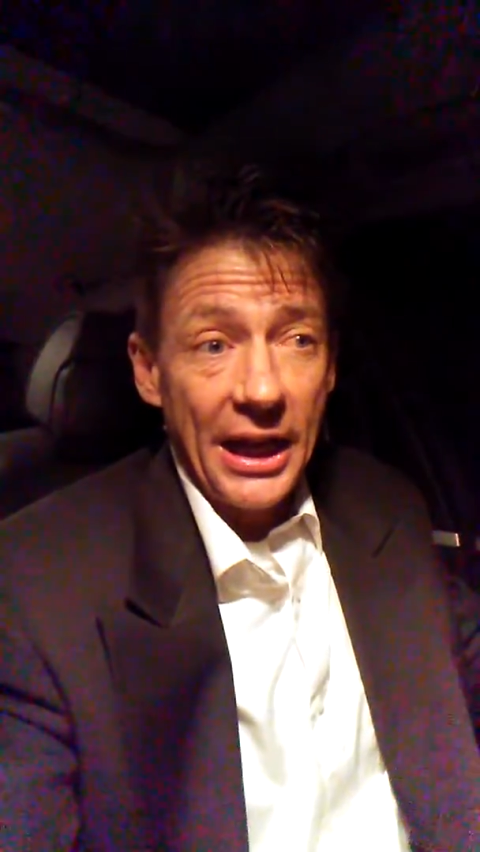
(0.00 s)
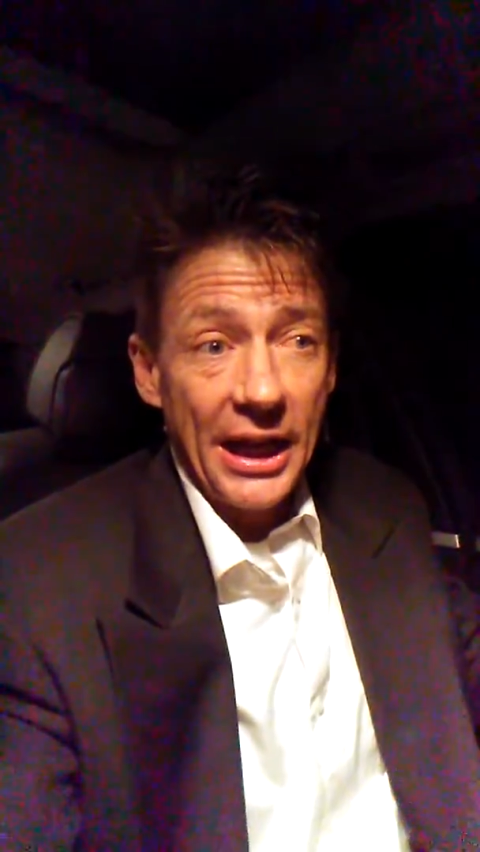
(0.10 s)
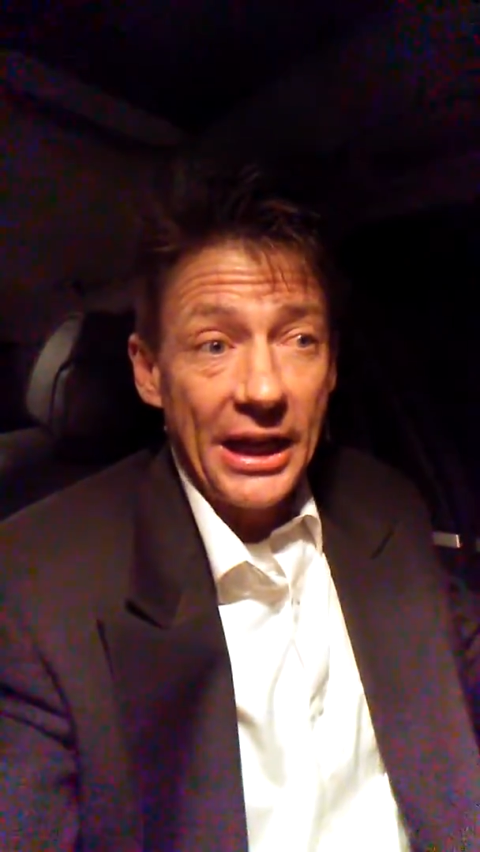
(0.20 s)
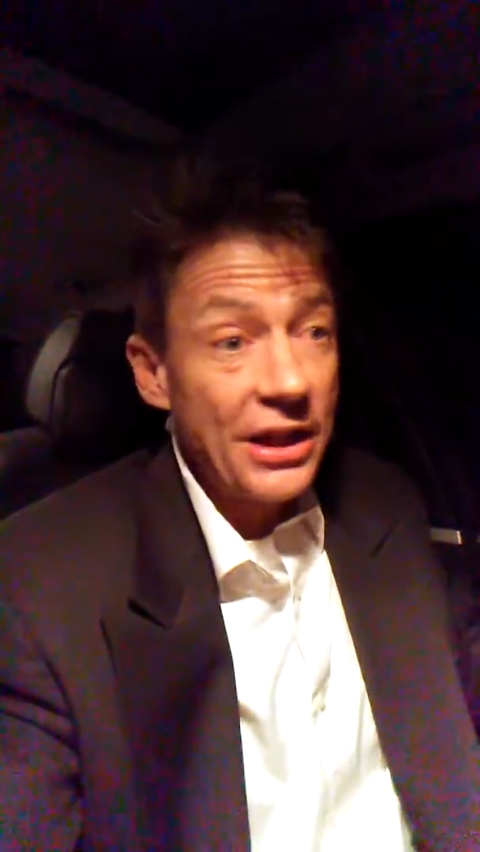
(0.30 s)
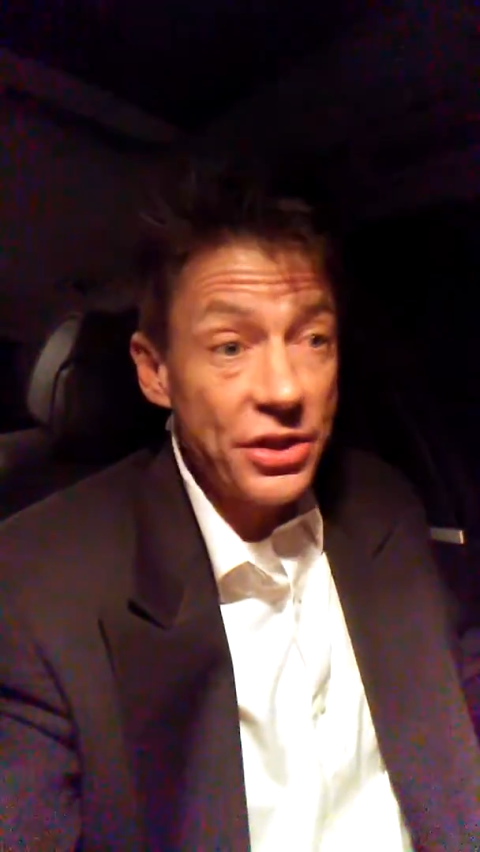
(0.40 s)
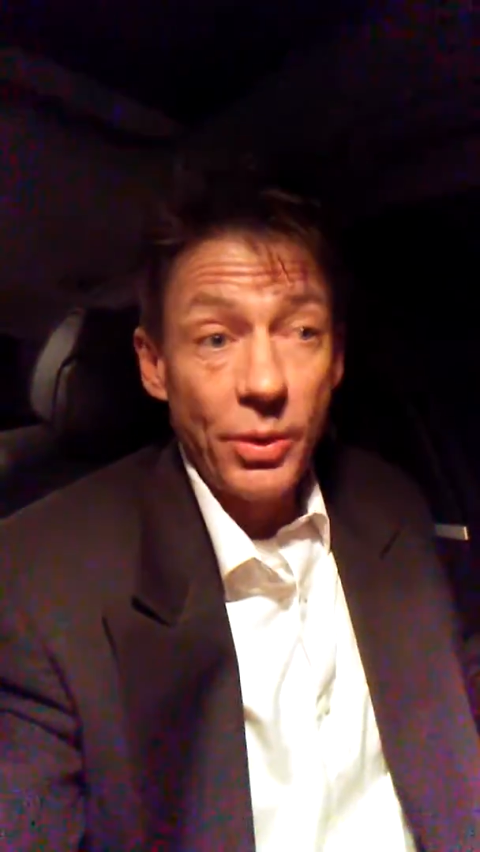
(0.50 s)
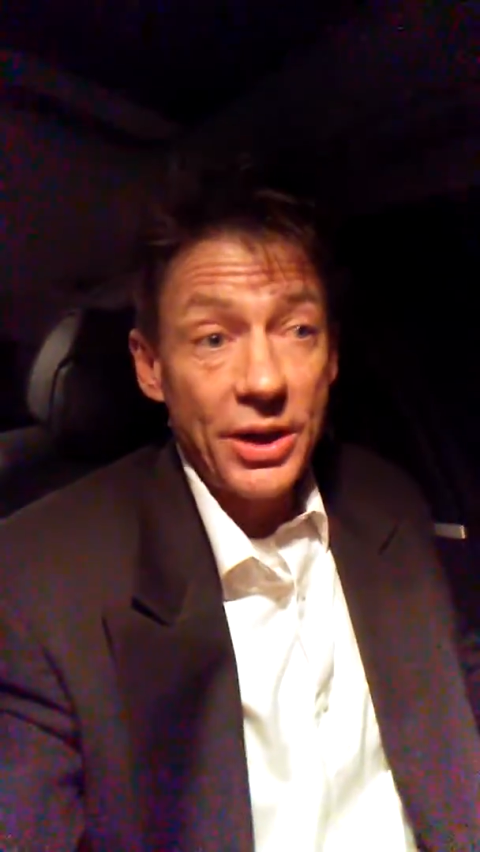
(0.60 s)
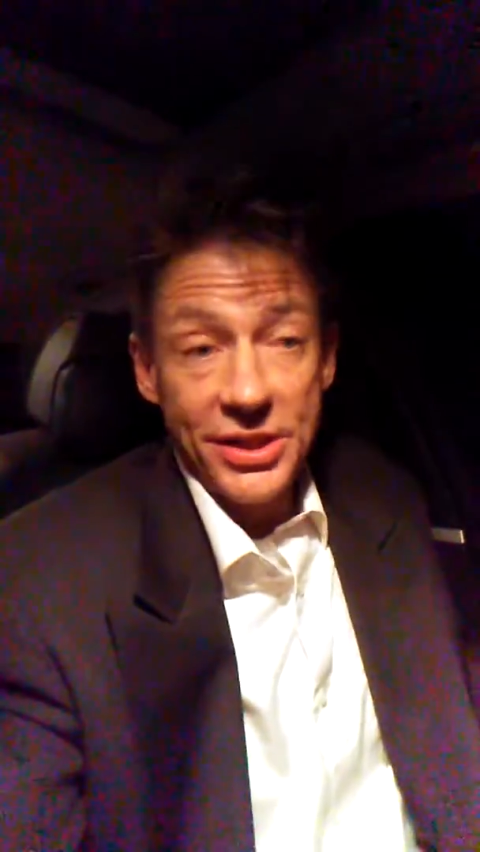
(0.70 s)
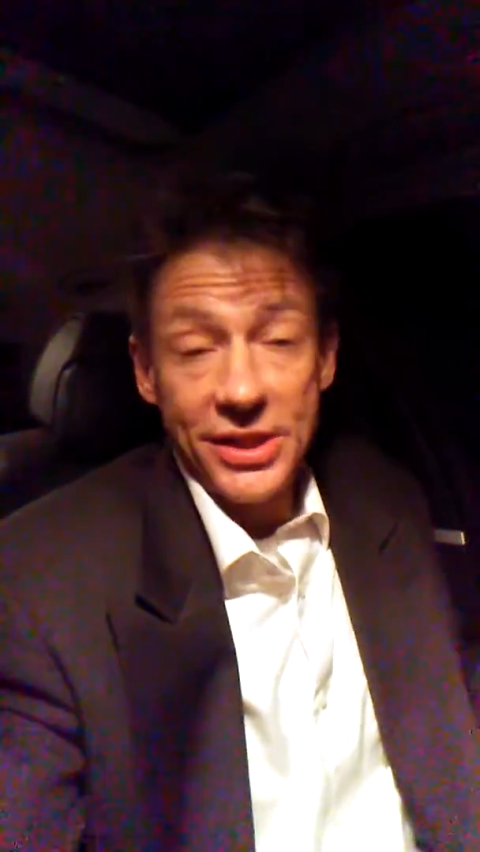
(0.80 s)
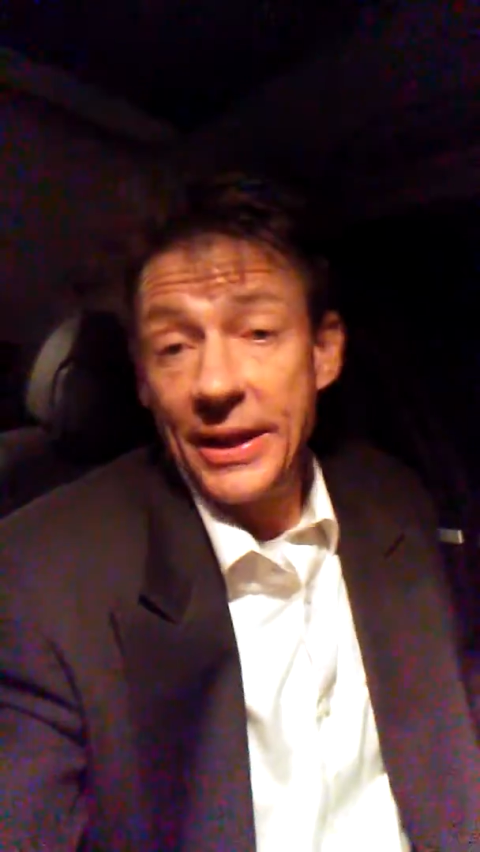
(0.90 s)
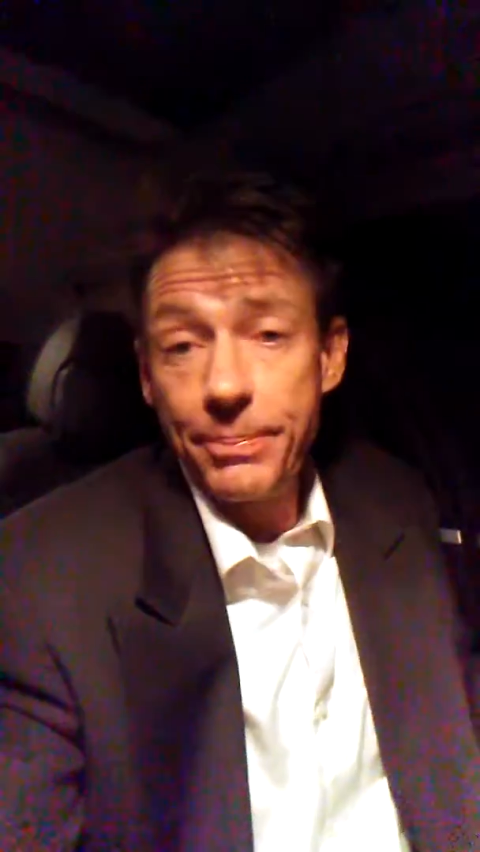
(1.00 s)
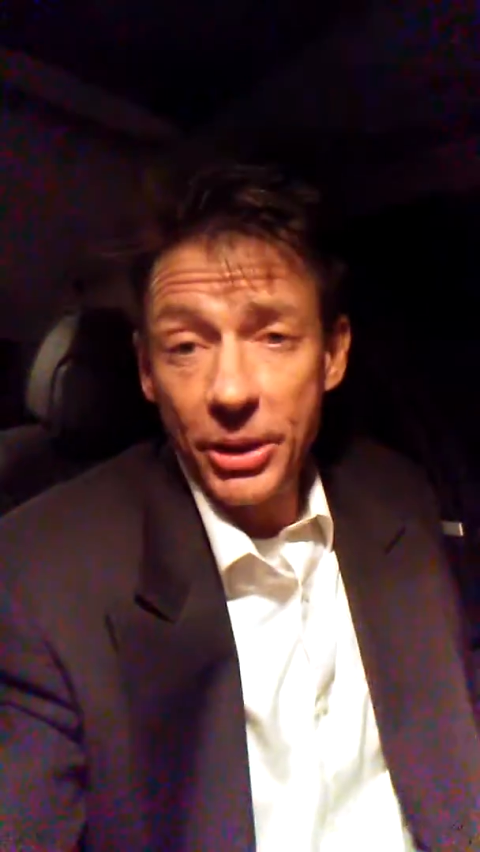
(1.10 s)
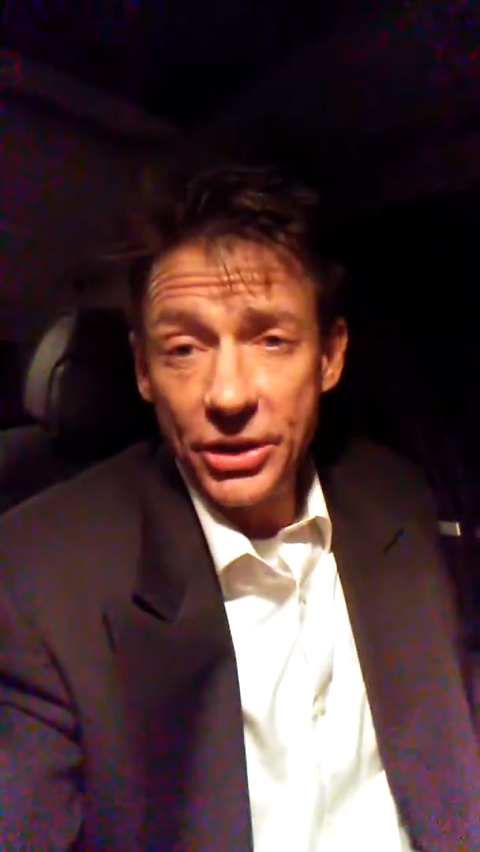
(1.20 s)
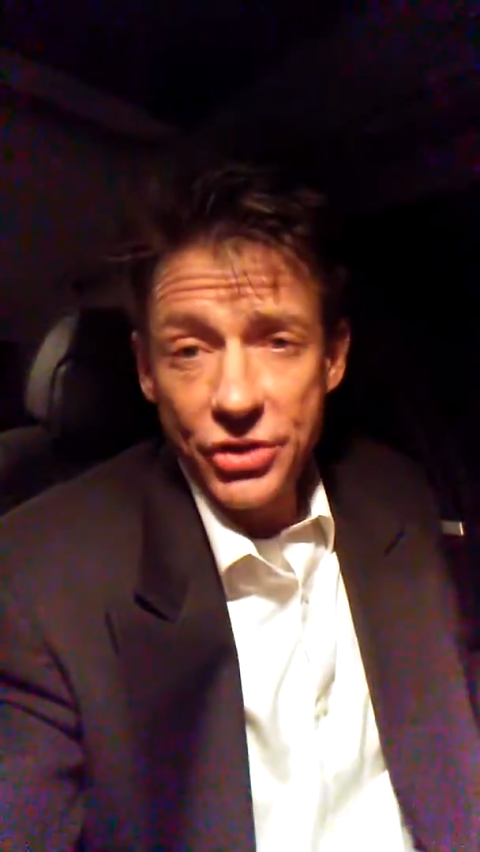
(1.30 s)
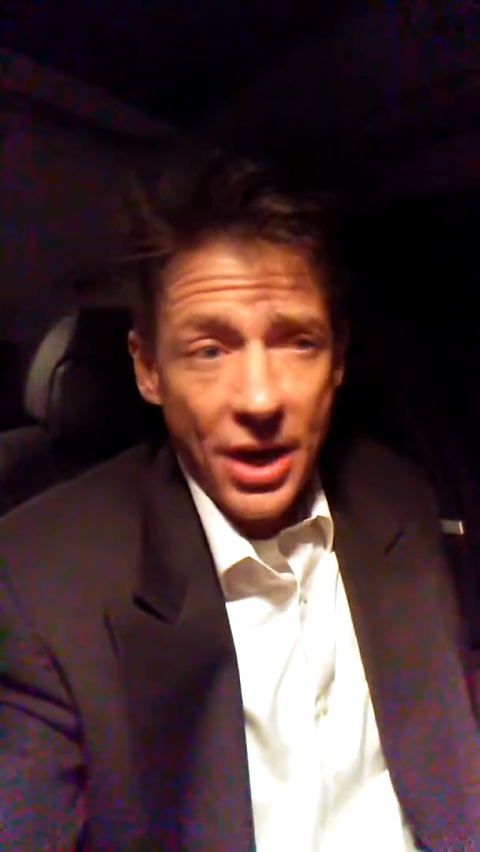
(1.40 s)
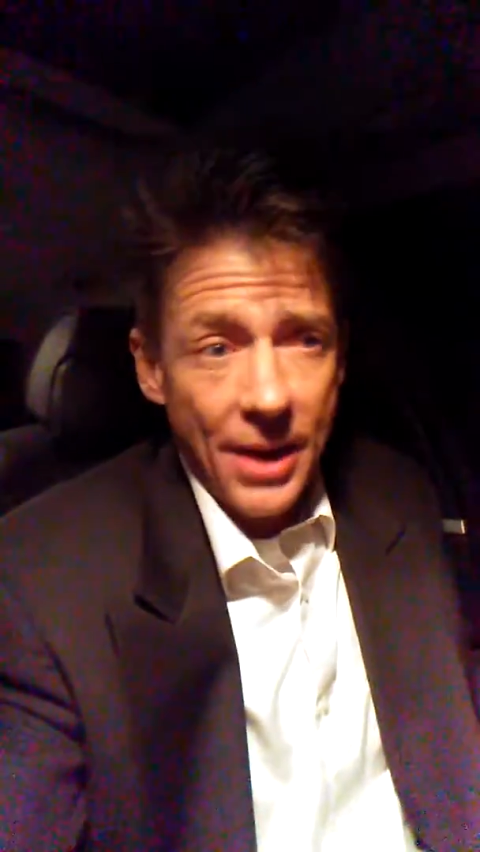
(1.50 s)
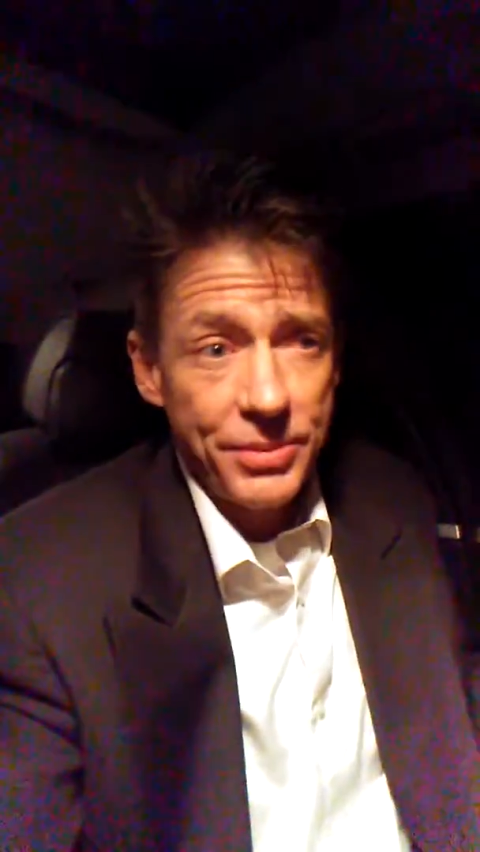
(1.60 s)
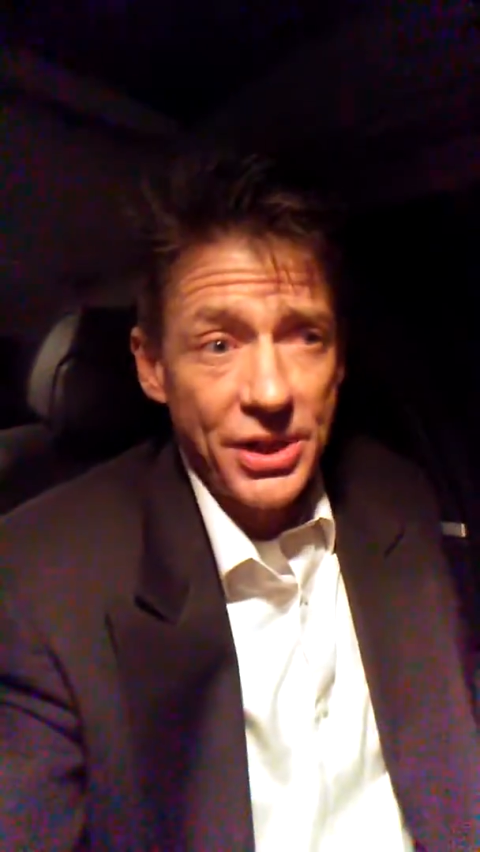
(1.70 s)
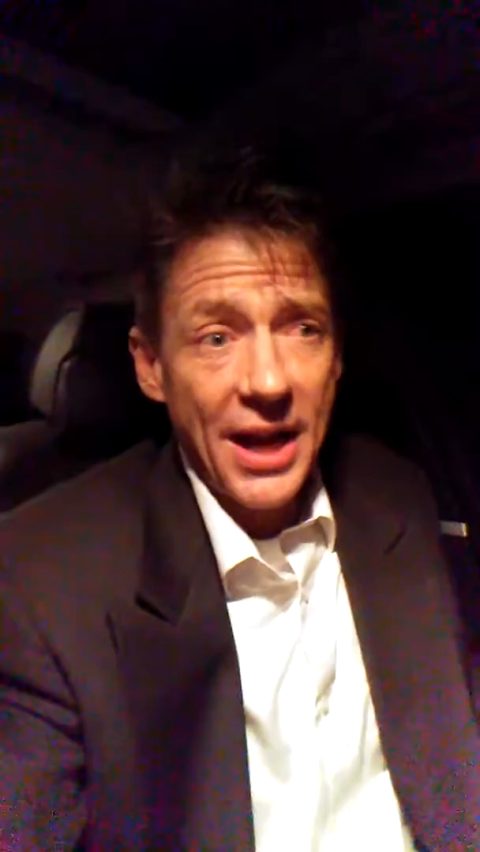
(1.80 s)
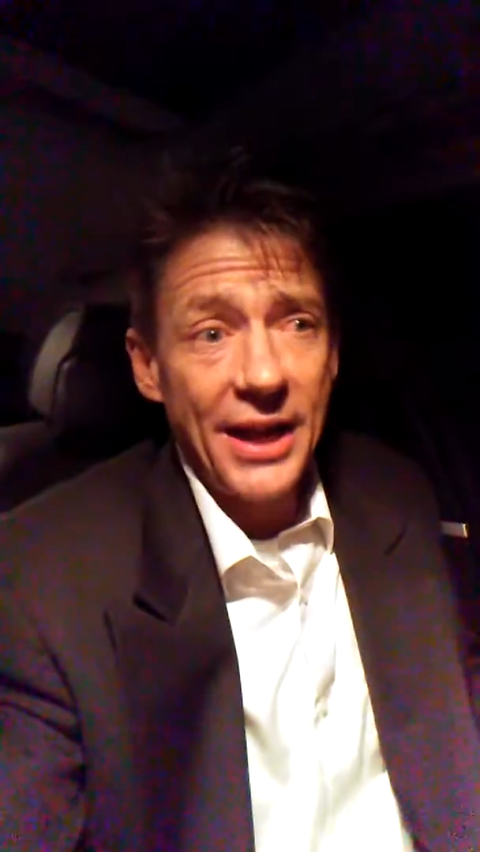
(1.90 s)
He doesn't want to sleep on the job
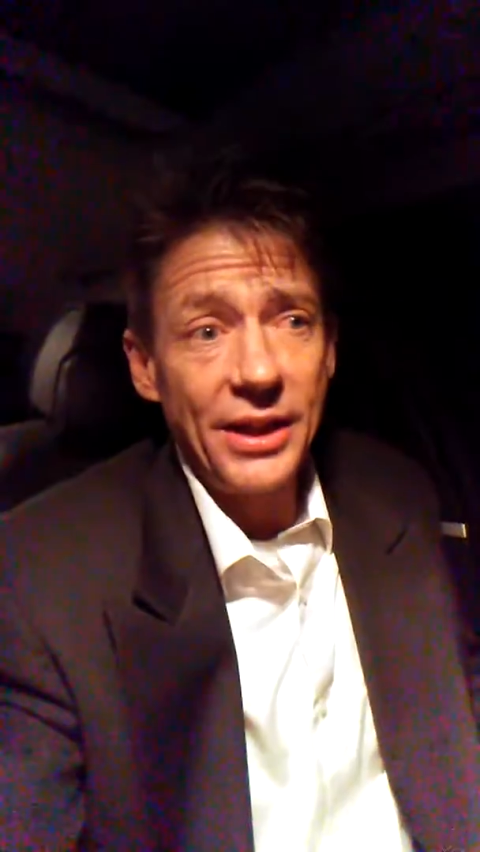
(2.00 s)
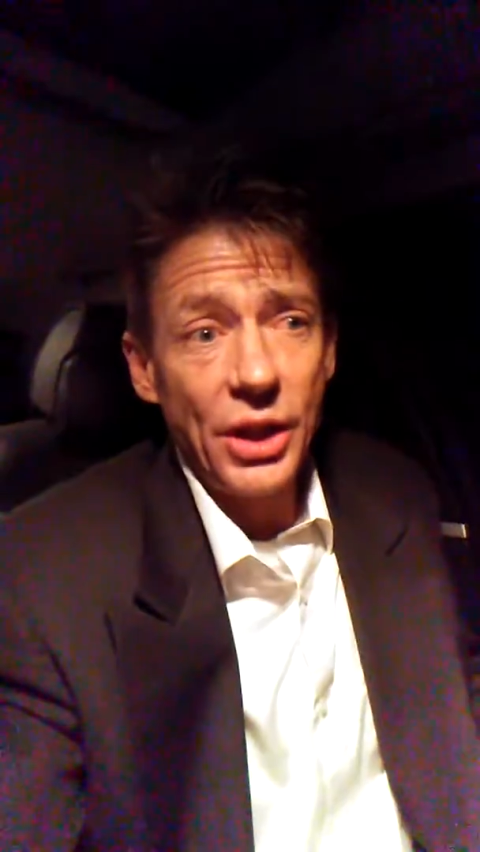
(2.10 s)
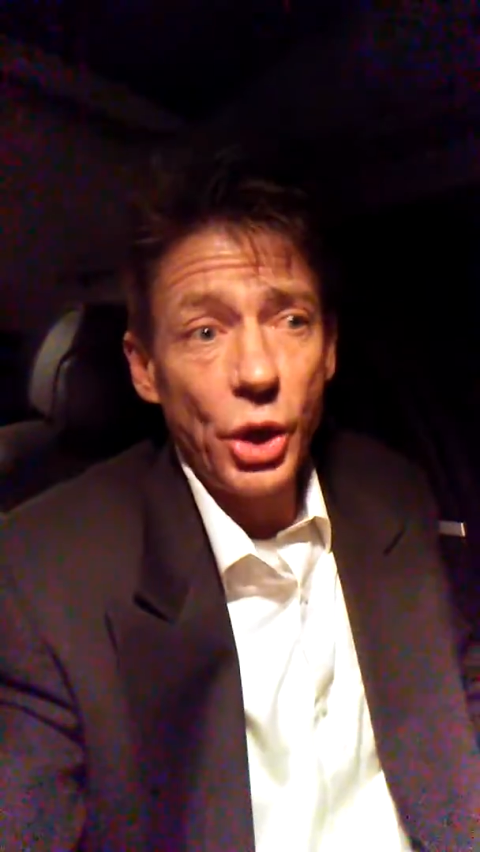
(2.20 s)
site,